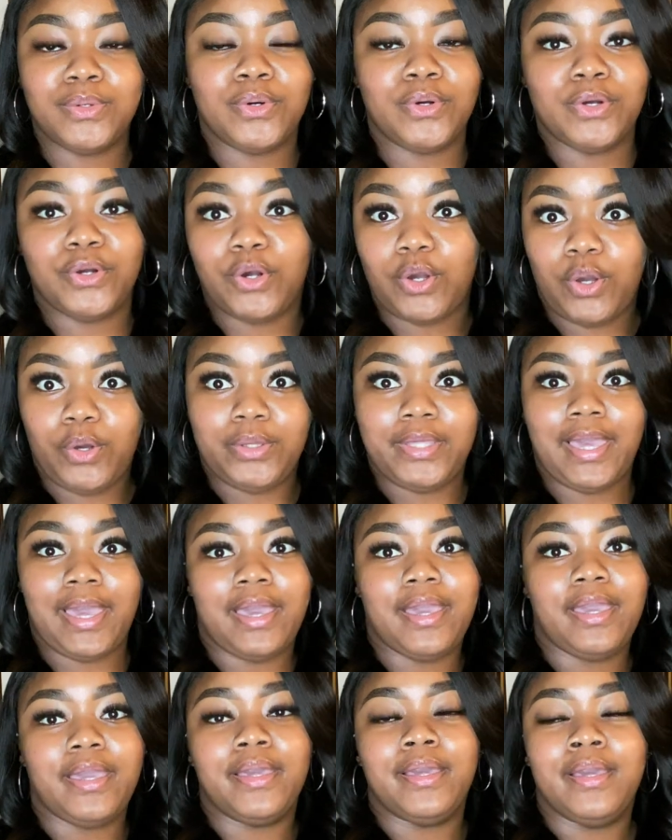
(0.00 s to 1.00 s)
or oh
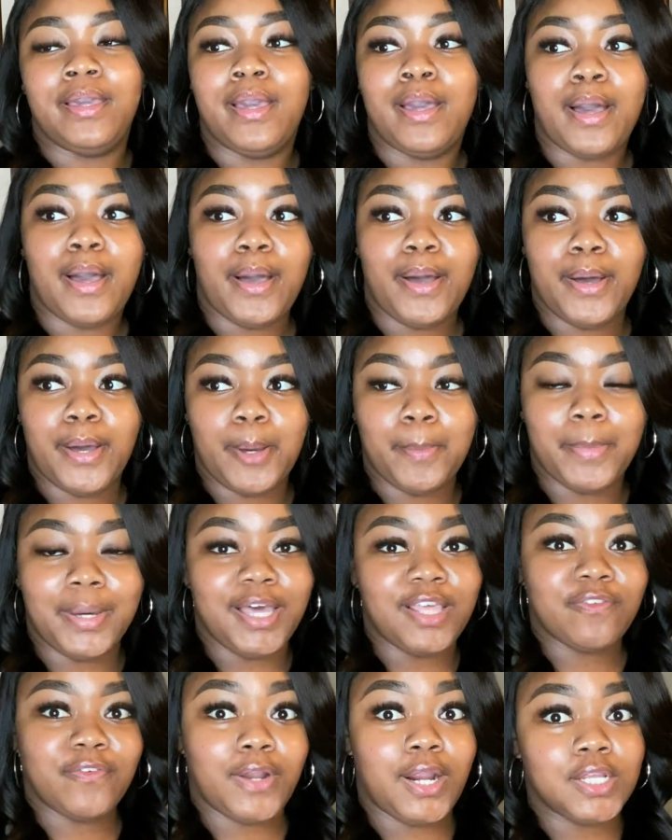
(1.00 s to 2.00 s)
yay. But
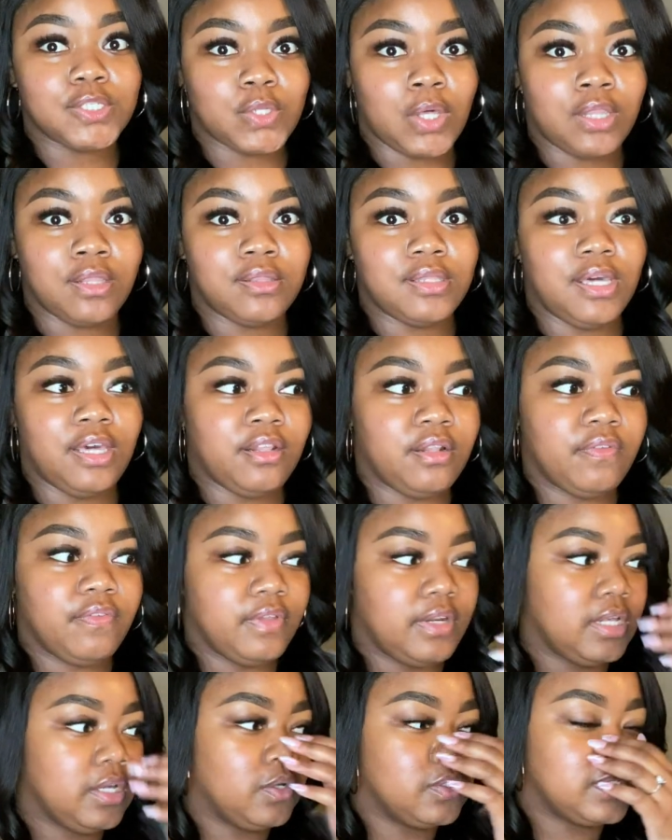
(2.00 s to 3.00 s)
as far as all of the other
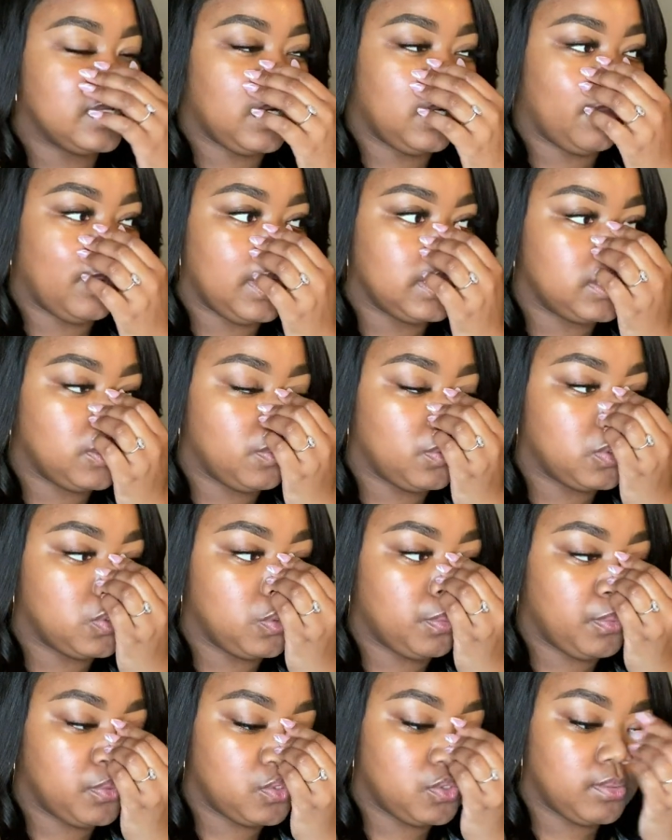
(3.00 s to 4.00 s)
videos that I watched, they were
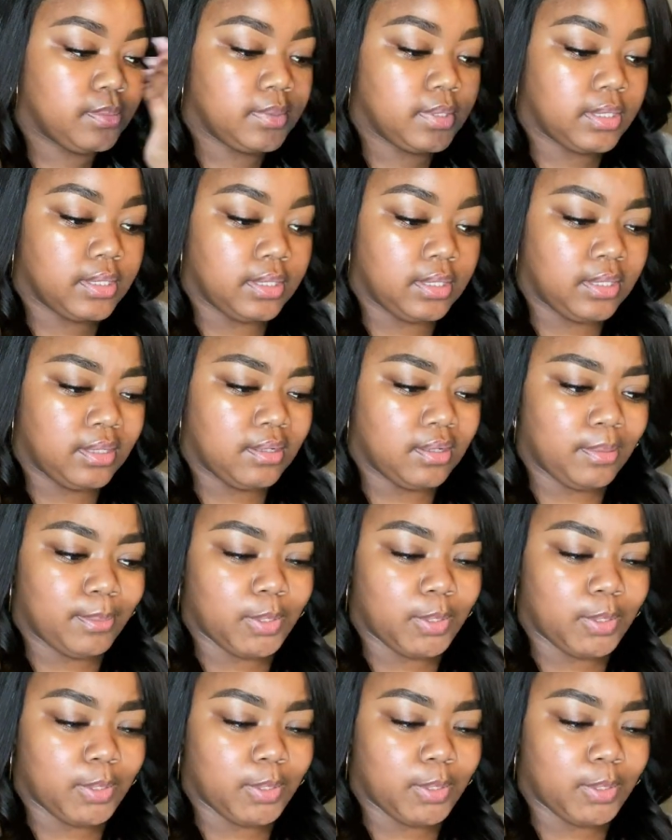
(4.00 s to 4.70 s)
super good.